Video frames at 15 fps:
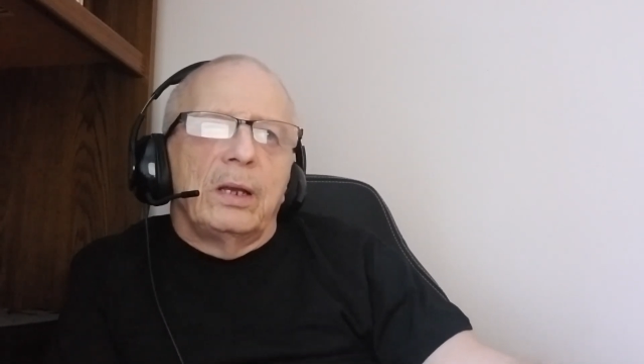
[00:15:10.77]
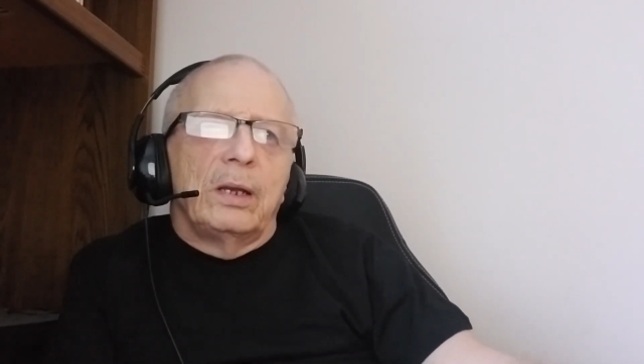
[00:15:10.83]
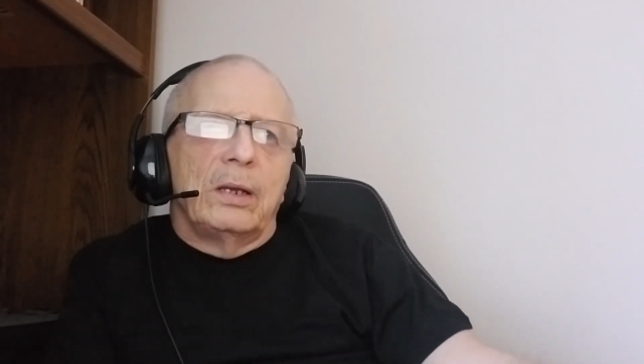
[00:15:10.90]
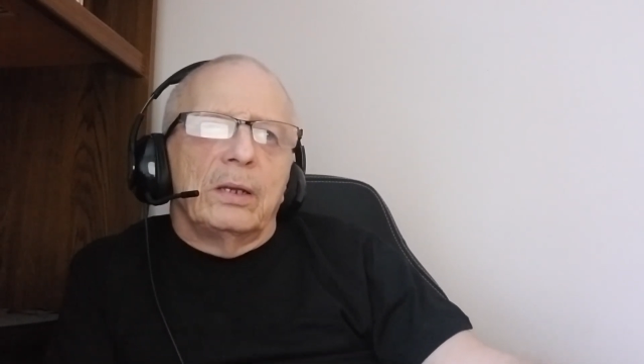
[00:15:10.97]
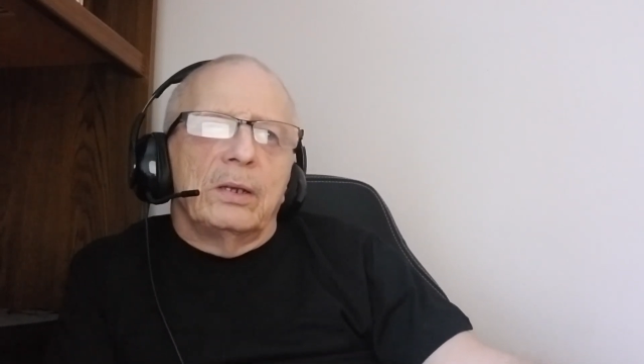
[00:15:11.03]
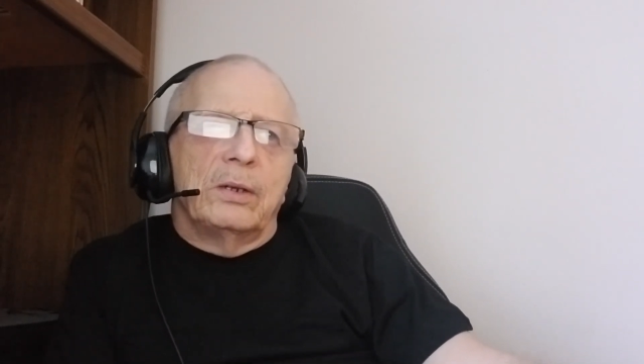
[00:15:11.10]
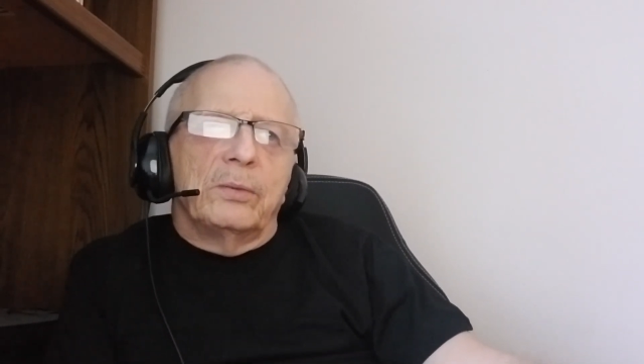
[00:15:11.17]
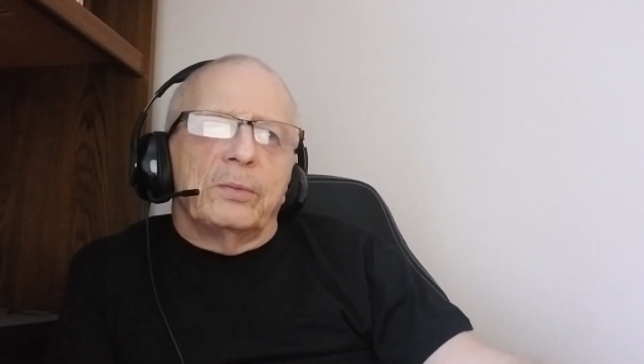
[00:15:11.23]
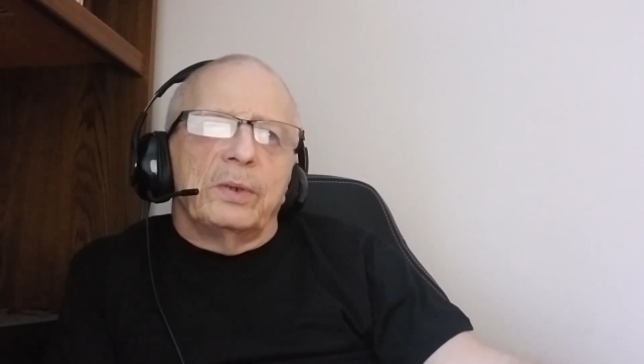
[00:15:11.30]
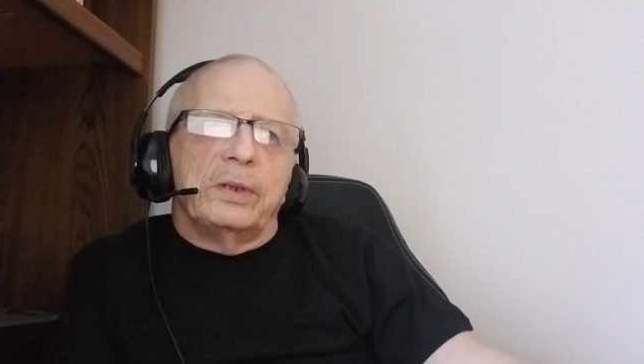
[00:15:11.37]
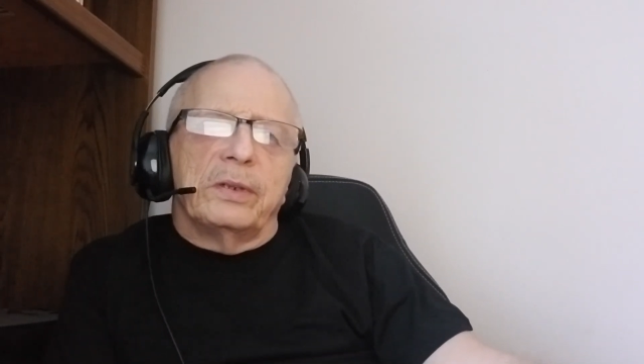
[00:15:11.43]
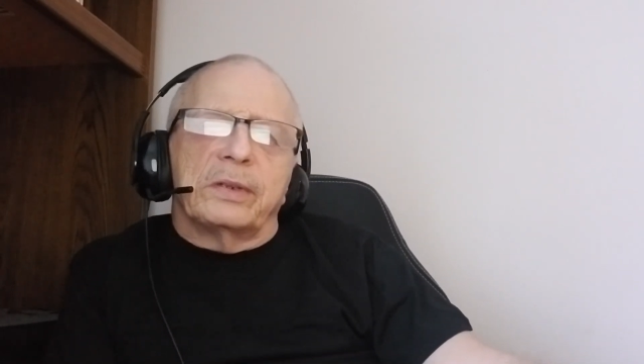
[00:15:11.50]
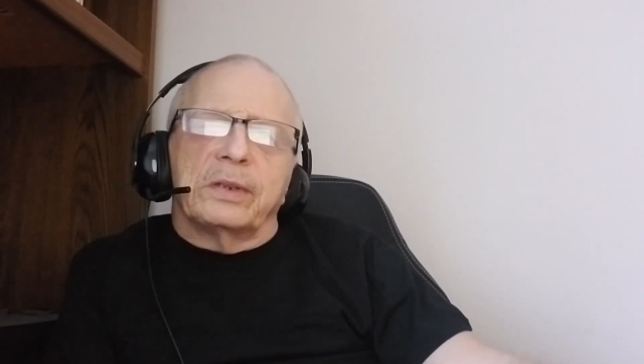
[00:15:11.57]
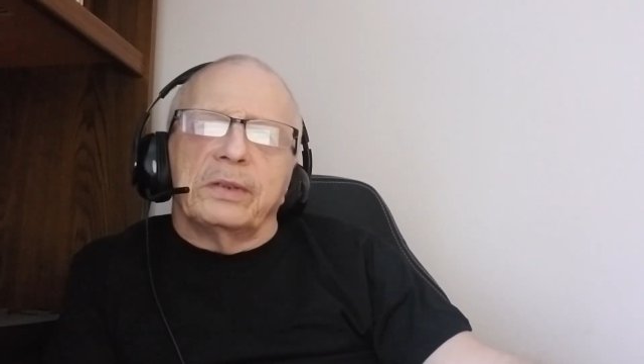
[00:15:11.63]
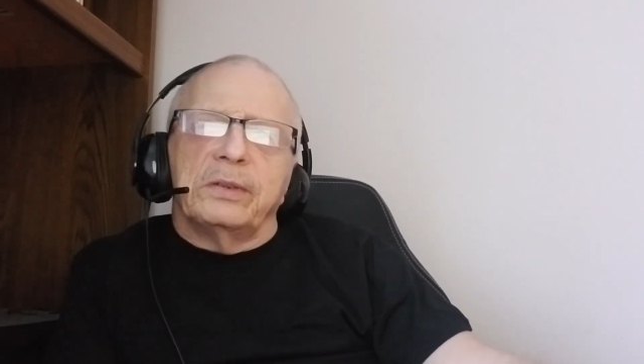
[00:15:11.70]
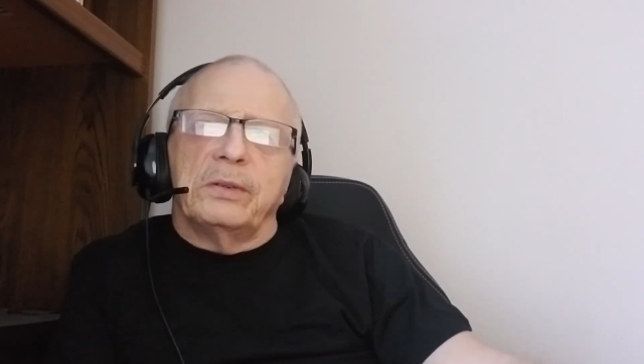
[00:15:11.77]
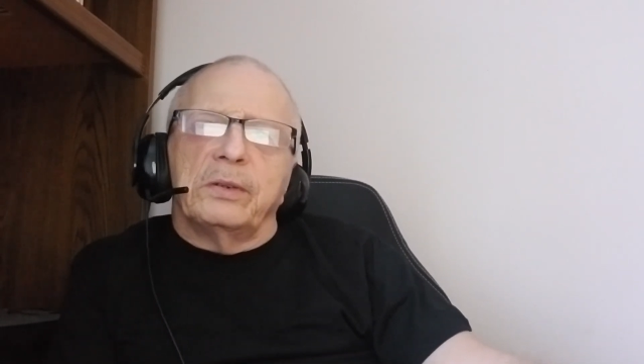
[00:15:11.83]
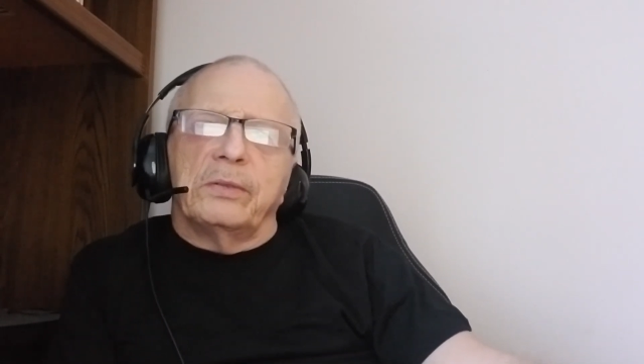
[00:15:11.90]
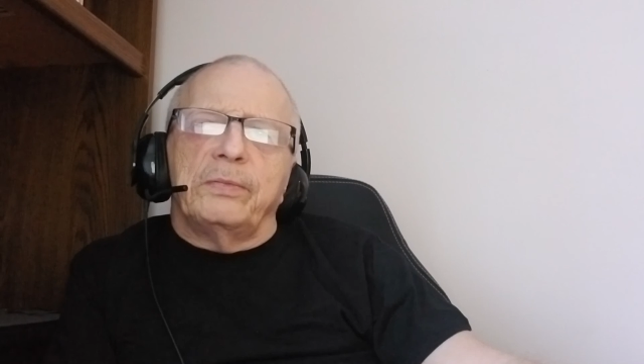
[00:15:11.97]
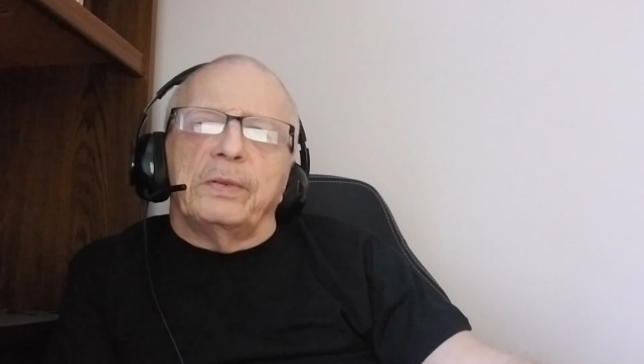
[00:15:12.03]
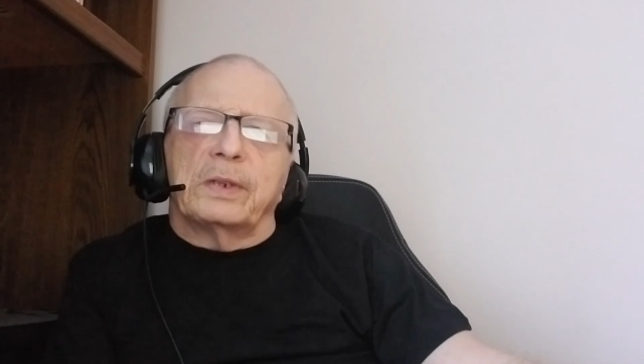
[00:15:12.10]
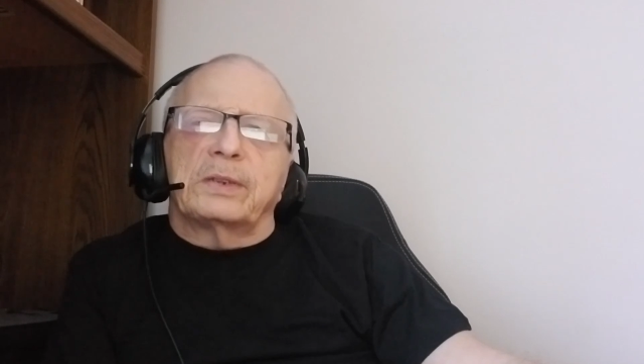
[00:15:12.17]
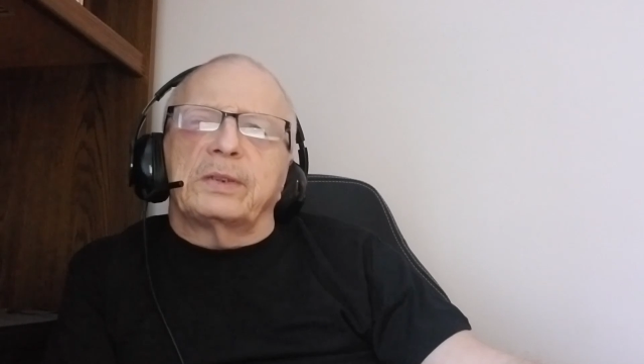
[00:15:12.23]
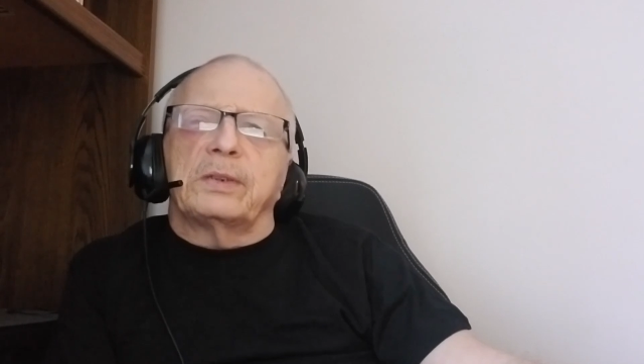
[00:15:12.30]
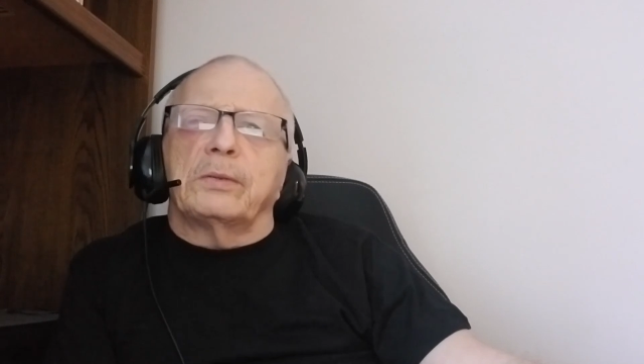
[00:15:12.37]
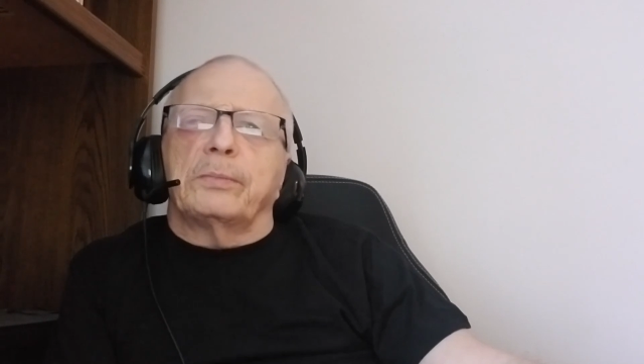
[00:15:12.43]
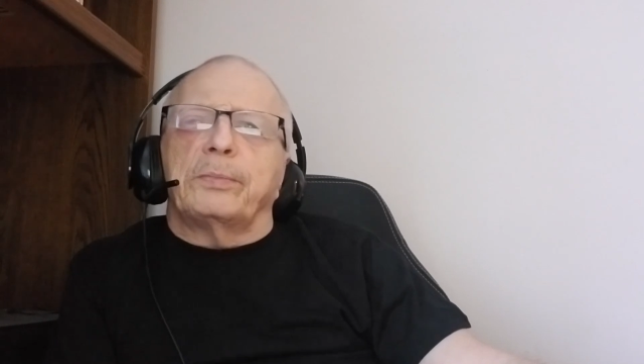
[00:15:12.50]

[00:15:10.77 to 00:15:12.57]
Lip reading: Learn what you can do to fix or